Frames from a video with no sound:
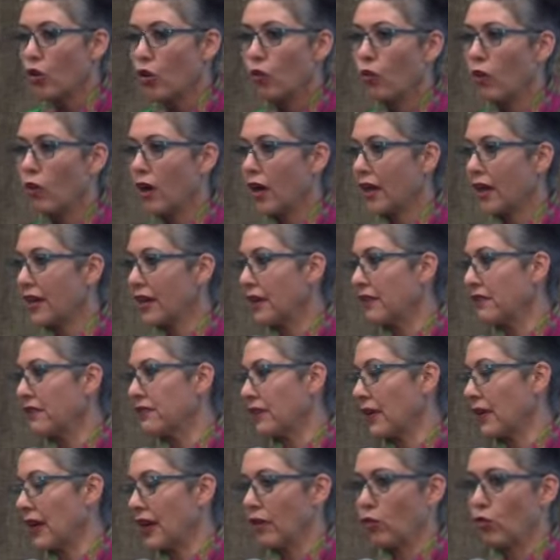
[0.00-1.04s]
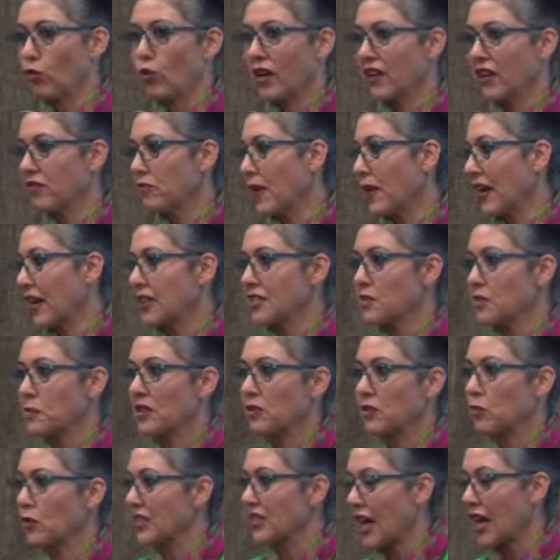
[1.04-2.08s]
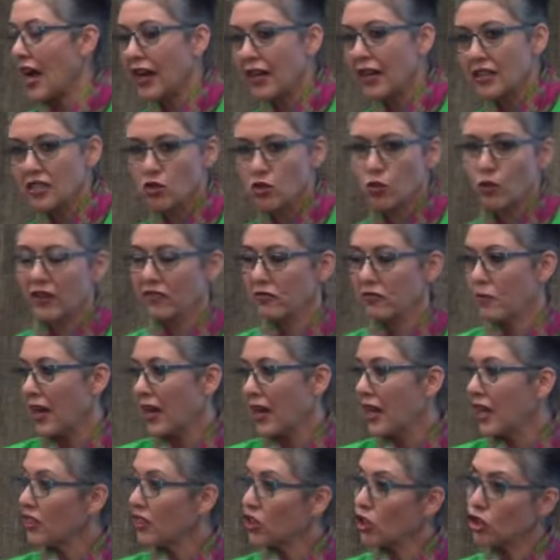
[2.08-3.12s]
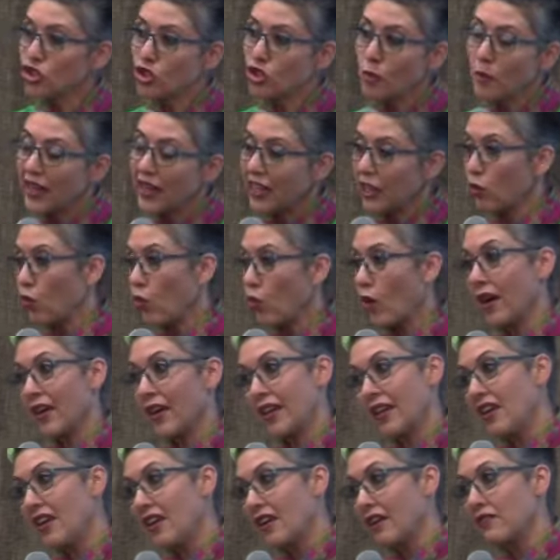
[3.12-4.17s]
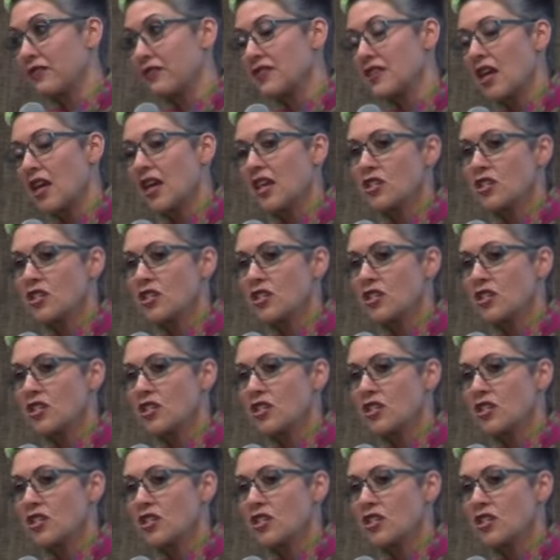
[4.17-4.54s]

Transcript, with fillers: What if, uh, what if my husband retires? What if my, there's so many what ifs.